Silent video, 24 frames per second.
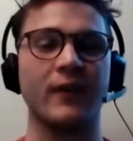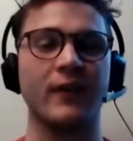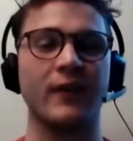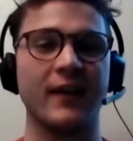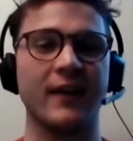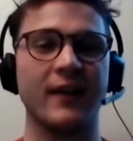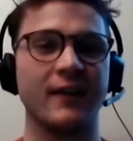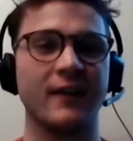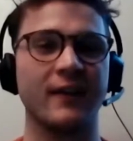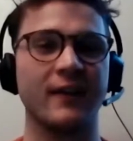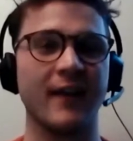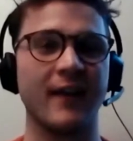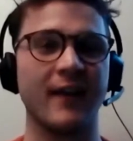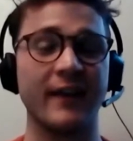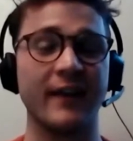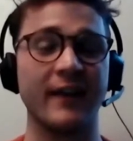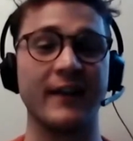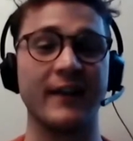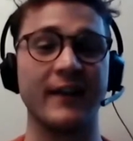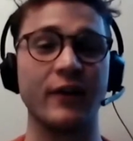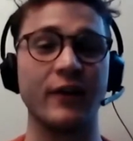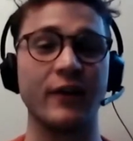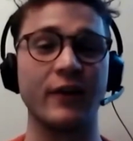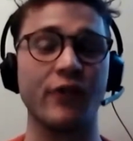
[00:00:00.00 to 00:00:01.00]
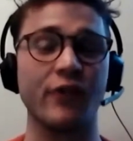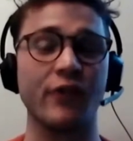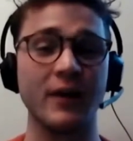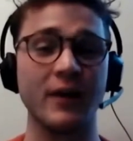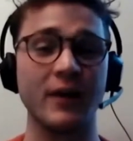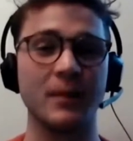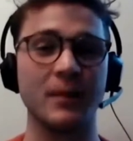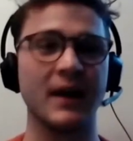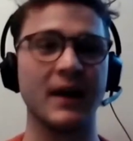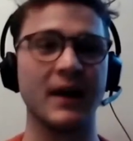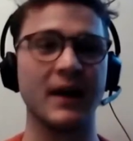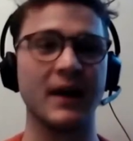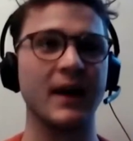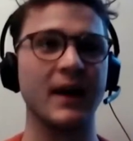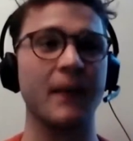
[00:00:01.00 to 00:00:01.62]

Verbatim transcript: it's it's an incredibly